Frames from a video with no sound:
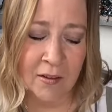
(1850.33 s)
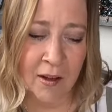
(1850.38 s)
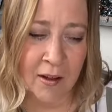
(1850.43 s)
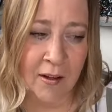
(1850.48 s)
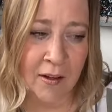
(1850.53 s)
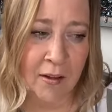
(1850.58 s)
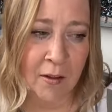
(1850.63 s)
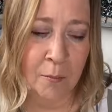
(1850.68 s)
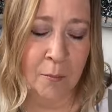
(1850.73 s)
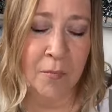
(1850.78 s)

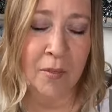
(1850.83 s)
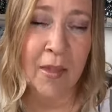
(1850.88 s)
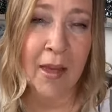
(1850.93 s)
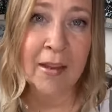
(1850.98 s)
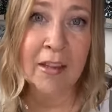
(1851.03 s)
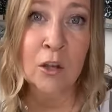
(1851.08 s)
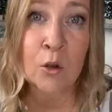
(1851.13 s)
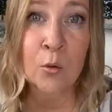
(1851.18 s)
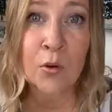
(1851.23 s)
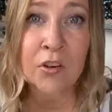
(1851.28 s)

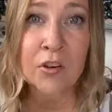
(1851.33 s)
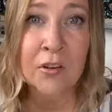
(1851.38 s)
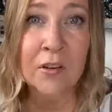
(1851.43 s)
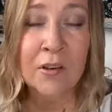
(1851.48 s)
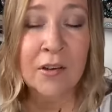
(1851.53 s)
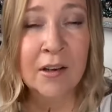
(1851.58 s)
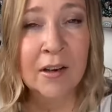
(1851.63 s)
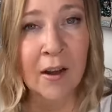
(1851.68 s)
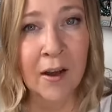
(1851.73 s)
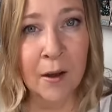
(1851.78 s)

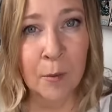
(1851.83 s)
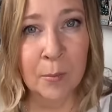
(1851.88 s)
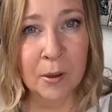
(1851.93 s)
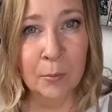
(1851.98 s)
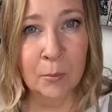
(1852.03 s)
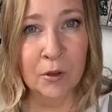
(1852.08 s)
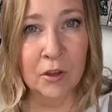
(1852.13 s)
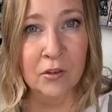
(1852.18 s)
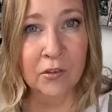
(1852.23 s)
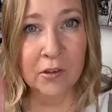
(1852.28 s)
you know how
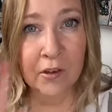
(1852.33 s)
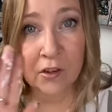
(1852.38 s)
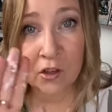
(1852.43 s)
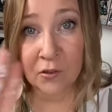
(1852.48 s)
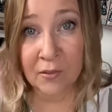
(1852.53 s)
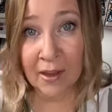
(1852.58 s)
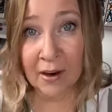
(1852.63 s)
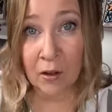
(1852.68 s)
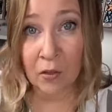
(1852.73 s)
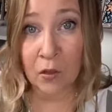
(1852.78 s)
people used to
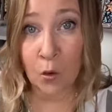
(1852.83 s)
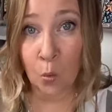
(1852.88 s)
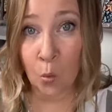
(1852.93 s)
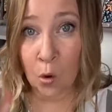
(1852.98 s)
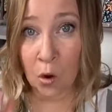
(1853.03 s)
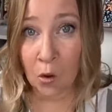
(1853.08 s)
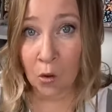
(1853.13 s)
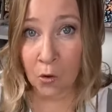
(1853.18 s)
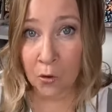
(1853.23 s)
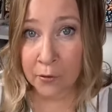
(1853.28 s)
do that on the
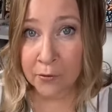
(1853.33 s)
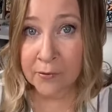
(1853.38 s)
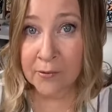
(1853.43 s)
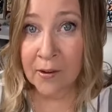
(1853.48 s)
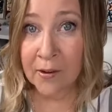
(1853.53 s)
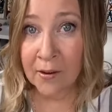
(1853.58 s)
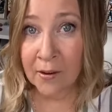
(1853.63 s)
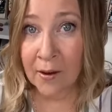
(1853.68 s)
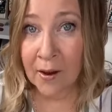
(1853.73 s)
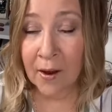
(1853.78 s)

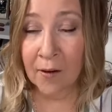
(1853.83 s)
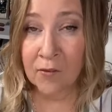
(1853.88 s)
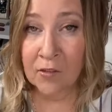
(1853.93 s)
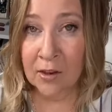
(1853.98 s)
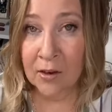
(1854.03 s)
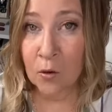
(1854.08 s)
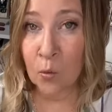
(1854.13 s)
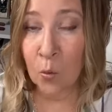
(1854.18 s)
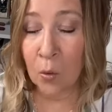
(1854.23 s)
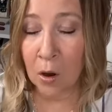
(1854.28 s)
walls? I've
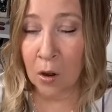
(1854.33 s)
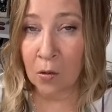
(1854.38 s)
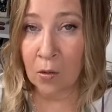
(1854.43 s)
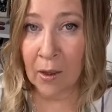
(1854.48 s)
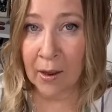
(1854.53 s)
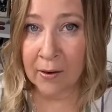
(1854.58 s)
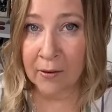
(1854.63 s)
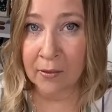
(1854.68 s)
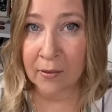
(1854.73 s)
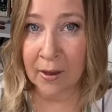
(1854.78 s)
done a wall
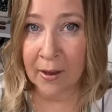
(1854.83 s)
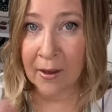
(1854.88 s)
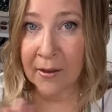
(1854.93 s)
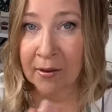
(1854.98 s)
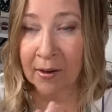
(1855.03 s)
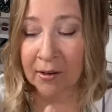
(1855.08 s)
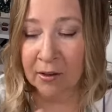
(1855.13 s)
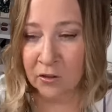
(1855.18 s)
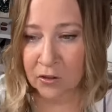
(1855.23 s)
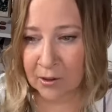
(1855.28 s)
like
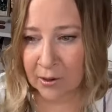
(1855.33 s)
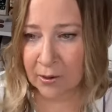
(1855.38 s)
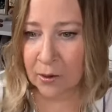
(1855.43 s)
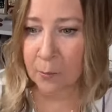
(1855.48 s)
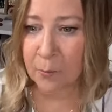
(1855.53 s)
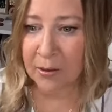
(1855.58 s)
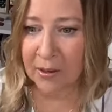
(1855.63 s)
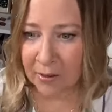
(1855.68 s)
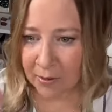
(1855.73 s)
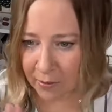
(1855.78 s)
that, and you take
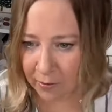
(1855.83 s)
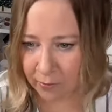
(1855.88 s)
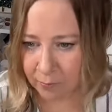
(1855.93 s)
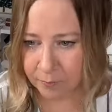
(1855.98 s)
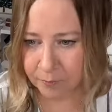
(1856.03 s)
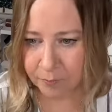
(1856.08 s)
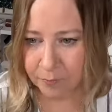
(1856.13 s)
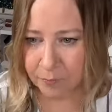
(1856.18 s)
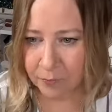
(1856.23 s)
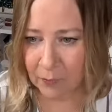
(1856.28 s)
a big,
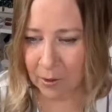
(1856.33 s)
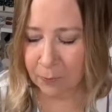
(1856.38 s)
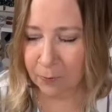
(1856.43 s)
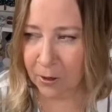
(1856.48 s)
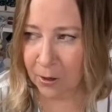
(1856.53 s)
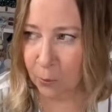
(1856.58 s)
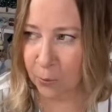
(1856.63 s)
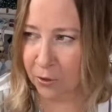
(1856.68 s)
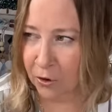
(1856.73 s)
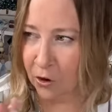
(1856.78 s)
I
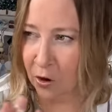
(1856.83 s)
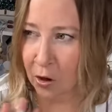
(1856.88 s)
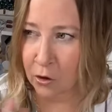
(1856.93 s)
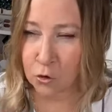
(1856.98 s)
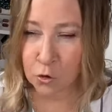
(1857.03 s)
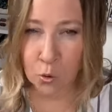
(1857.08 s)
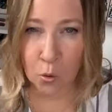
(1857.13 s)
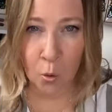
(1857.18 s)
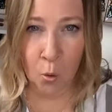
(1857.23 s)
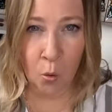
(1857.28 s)
forget what they're
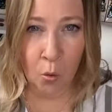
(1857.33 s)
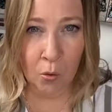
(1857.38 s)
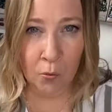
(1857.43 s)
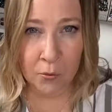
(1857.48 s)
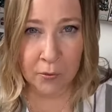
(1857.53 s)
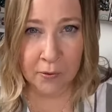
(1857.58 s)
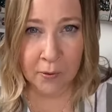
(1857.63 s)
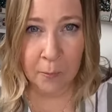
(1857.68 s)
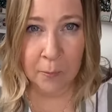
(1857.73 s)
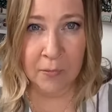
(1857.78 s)
called, troll
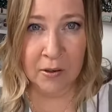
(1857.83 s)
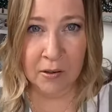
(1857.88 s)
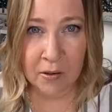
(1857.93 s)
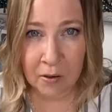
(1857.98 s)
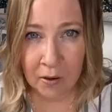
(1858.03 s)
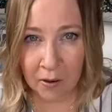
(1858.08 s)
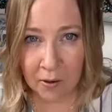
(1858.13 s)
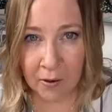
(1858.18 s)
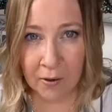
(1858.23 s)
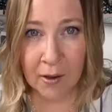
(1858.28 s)
or something,
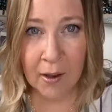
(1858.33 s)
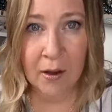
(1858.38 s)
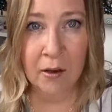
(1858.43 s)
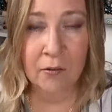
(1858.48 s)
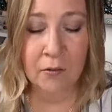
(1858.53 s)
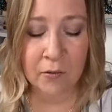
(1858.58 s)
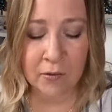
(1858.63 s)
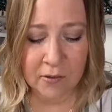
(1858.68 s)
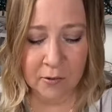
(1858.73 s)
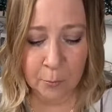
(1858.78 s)
and
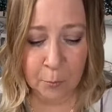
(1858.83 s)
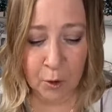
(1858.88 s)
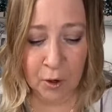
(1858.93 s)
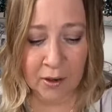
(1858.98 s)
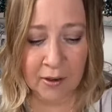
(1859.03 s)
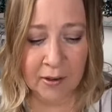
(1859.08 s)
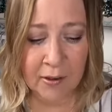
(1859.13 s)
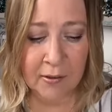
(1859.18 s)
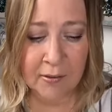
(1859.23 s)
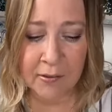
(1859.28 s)
kind of
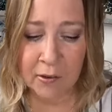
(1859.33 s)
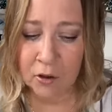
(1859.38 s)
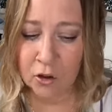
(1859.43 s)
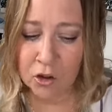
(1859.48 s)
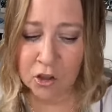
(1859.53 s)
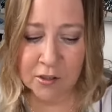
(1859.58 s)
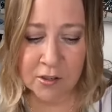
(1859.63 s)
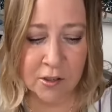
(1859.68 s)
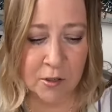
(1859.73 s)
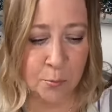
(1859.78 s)
spread it. So
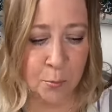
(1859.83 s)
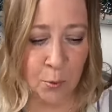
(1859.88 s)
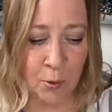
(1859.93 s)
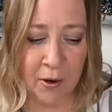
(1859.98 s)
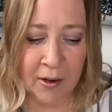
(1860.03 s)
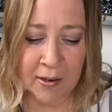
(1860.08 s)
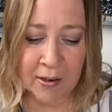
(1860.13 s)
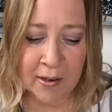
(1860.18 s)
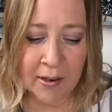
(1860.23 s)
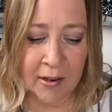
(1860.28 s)
you're just
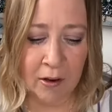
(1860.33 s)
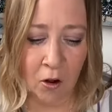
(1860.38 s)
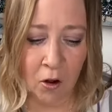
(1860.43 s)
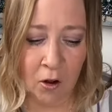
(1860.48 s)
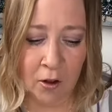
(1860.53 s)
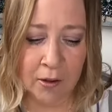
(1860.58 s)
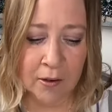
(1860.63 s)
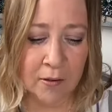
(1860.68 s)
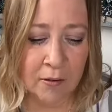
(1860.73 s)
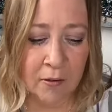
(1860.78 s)
spreading it
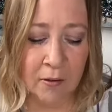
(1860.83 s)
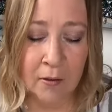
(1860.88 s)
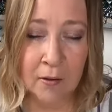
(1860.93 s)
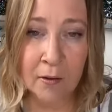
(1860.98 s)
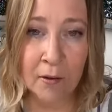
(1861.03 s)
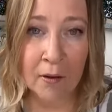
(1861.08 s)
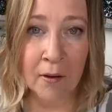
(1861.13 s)
on,